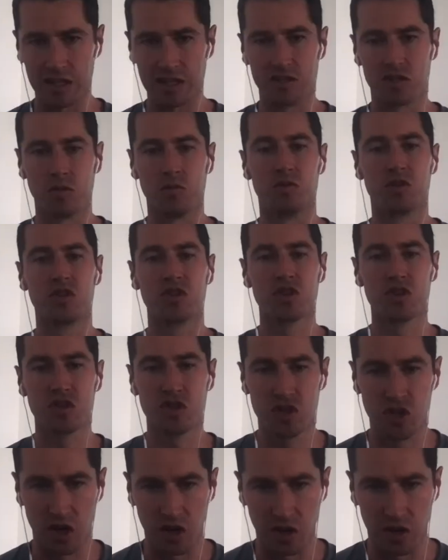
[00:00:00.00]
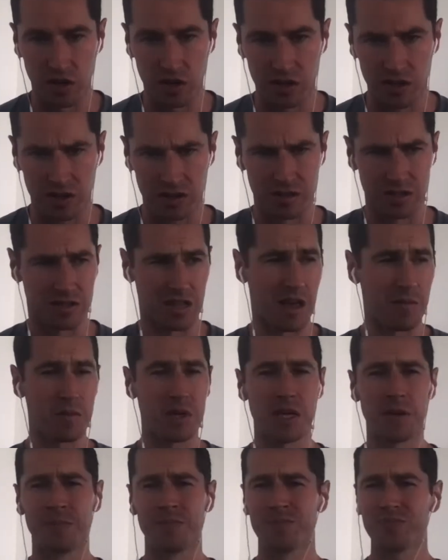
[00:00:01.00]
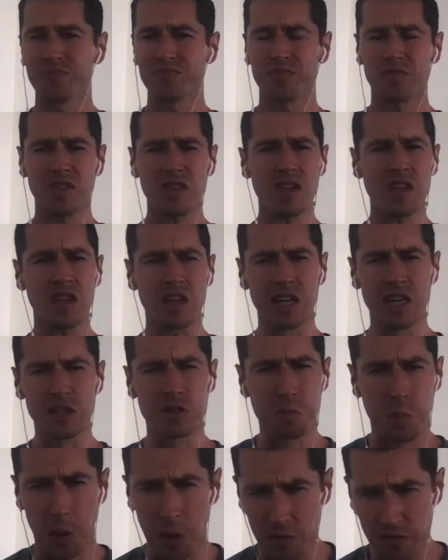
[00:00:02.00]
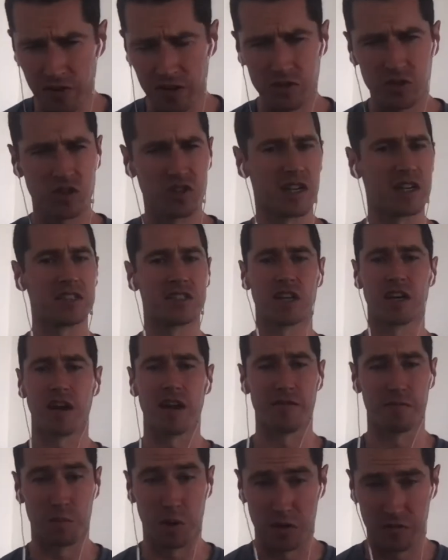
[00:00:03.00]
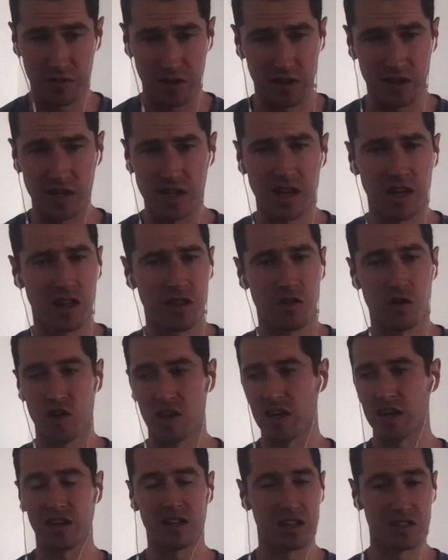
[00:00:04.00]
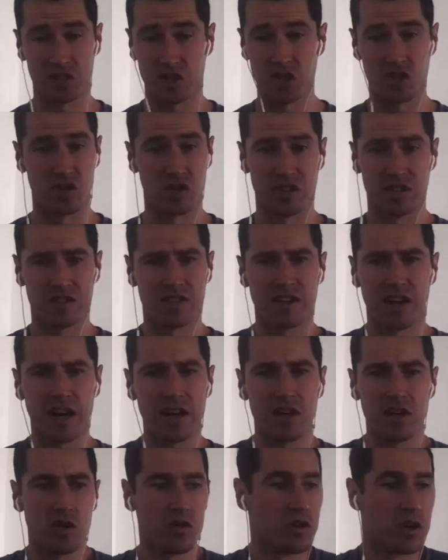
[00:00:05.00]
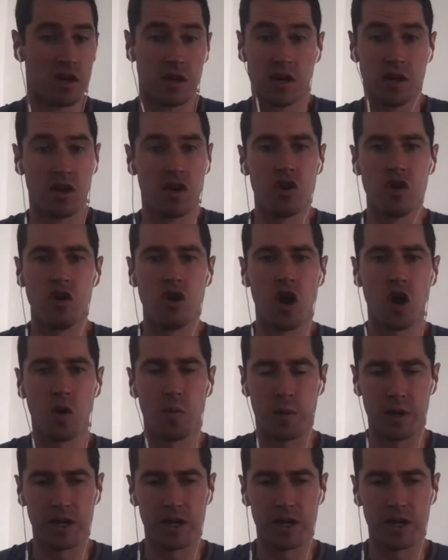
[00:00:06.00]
is absurd. Does that mean it's perfect or that he's going to have perfect knee health or that he does the drills that I do? No, but